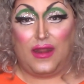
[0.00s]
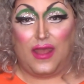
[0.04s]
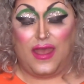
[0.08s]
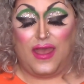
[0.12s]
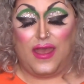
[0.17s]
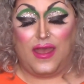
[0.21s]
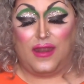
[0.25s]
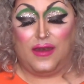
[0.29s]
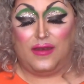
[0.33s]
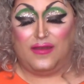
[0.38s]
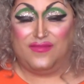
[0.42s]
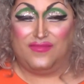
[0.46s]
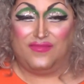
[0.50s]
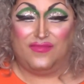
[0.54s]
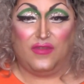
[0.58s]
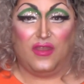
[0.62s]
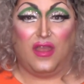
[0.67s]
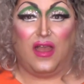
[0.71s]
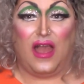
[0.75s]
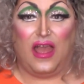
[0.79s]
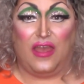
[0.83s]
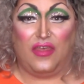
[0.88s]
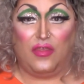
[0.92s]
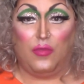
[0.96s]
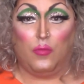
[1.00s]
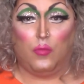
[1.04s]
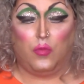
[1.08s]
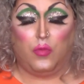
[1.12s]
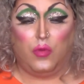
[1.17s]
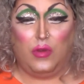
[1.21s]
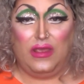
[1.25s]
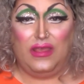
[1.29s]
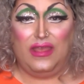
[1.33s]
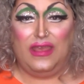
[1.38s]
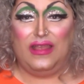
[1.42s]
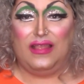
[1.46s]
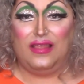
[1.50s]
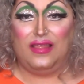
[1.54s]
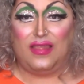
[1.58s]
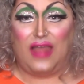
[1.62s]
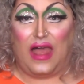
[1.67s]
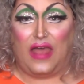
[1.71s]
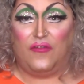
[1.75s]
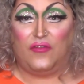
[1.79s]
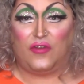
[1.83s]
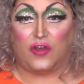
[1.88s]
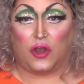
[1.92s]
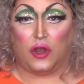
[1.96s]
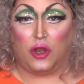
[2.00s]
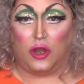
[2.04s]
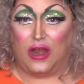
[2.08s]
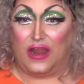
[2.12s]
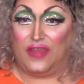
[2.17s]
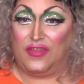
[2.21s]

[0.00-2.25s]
And I really loved her.